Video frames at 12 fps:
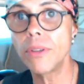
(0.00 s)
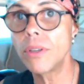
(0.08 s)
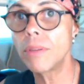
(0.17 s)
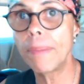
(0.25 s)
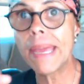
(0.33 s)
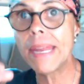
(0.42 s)
you
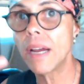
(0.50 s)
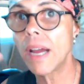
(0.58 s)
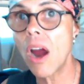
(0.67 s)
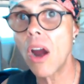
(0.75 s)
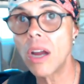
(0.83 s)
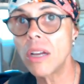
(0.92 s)
could paint a
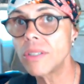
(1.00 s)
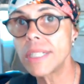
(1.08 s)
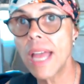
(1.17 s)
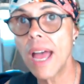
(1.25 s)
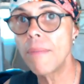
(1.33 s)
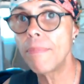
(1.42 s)
car
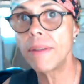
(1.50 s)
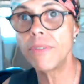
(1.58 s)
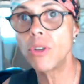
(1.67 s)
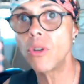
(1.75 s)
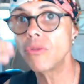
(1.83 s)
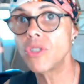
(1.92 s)
outside, but if
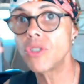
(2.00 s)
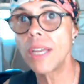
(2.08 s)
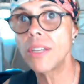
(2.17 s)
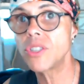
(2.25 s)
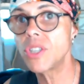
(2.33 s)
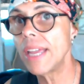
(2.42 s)
you don't
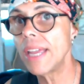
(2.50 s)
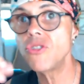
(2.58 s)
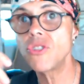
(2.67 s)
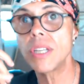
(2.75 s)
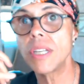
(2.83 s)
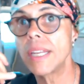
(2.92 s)
change the
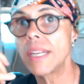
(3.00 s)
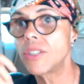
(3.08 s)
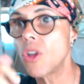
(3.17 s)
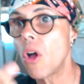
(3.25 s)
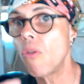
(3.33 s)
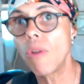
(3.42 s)
engine and
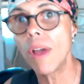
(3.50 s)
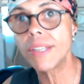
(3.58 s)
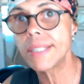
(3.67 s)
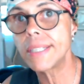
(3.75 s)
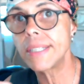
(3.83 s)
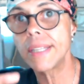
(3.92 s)
it's all
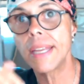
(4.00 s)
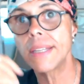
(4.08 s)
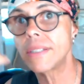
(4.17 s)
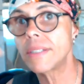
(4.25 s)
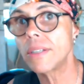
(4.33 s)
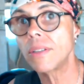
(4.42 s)
rusty, then
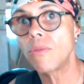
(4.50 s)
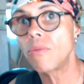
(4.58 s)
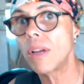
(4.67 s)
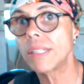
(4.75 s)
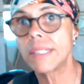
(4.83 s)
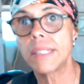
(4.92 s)
it's still a
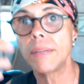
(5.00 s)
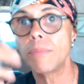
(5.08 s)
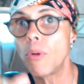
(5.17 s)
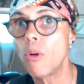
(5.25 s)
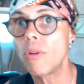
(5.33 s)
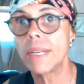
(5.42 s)
rusty,
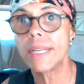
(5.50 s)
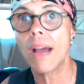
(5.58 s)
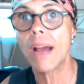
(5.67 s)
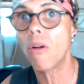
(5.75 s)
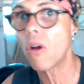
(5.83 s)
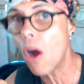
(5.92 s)
broken
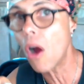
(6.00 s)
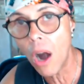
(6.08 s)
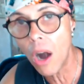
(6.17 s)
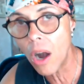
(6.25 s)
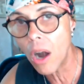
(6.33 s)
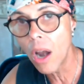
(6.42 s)
down
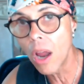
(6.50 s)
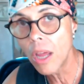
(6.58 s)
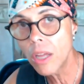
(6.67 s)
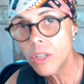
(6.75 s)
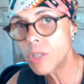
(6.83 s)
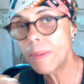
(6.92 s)
car
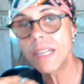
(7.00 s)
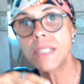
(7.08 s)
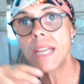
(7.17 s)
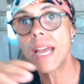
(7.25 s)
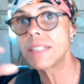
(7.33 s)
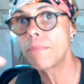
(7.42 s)
just because
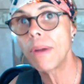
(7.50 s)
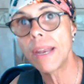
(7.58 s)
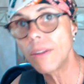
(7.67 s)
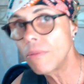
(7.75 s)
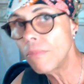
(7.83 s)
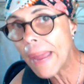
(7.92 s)
it has a brand
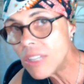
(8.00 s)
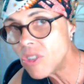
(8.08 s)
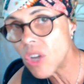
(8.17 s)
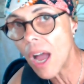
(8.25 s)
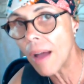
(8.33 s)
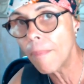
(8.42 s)
new paint
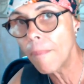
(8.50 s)
job.